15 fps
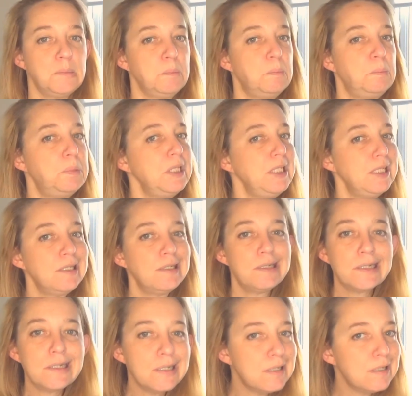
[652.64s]
but you're
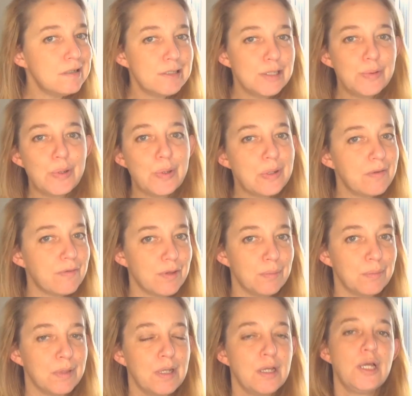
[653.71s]
not gonna do all of
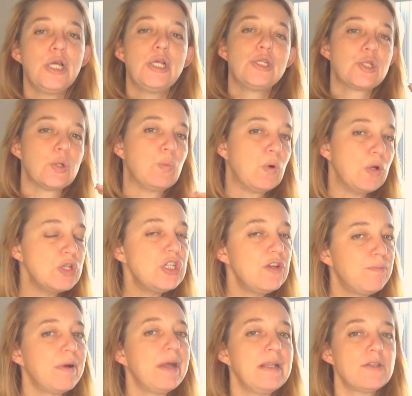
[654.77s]
them. So once
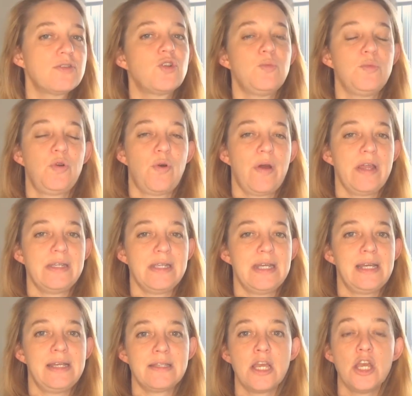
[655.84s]
you brainstorm your
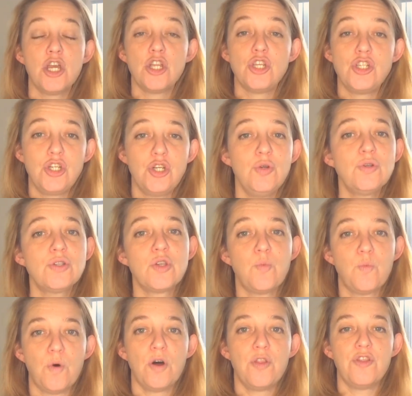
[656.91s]
ideas, choose the
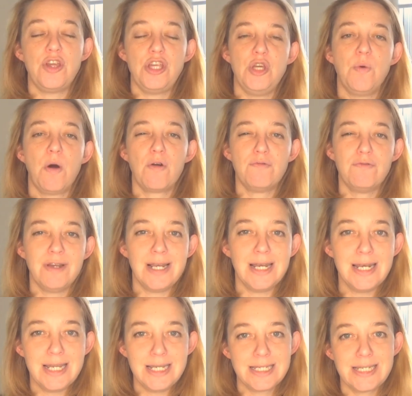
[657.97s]
one that you are
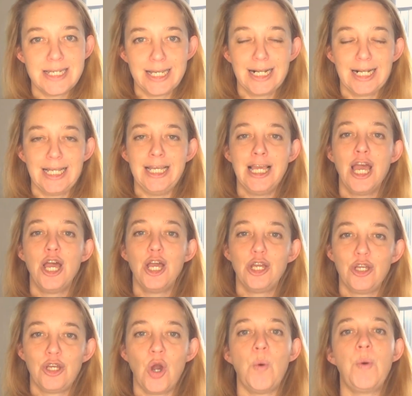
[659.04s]
realistically
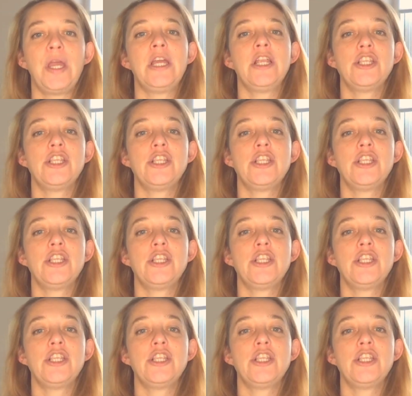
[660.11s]
going